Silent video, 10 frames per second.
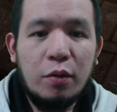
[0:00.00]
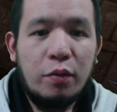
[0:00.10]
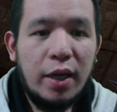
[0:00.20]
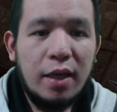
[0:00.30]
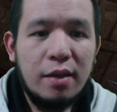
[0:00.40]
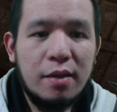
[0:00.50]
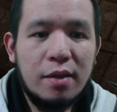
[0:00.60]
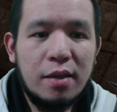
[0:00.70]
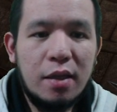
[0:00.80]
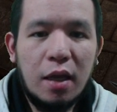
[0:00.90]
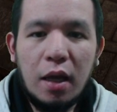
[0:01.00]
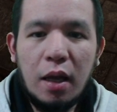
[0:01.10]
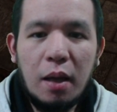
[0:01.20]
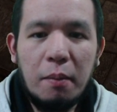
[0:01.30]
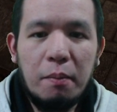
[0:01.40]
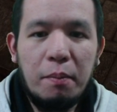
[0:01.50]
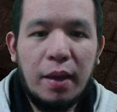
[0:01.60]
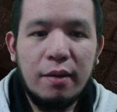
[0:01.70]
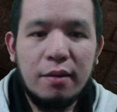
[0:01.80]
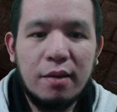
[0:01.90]
rings,
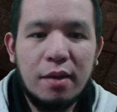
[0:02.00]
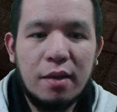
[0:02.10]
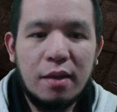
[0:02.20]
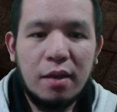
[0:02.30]
belt,